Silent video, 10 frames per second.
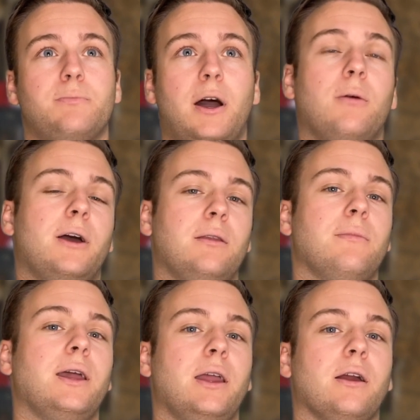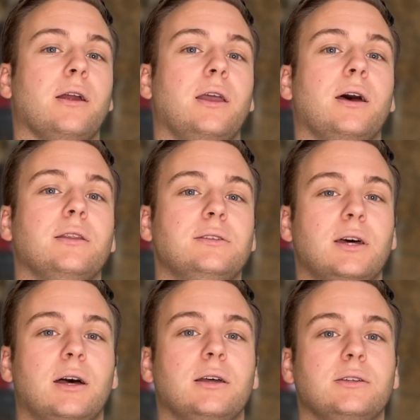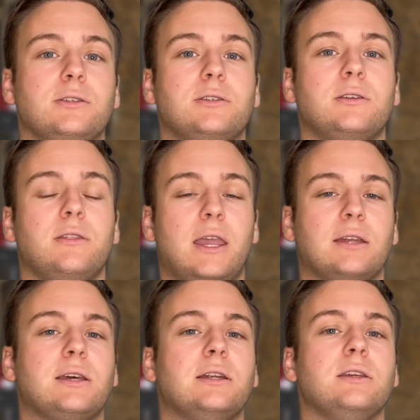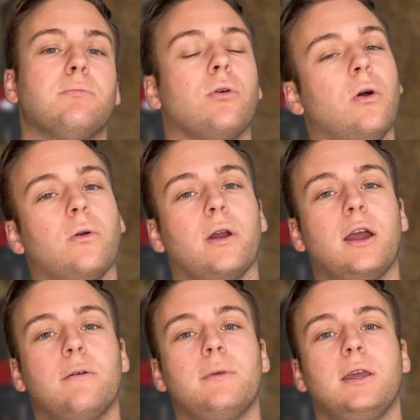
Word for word: Biomat in my area does the anti-D program,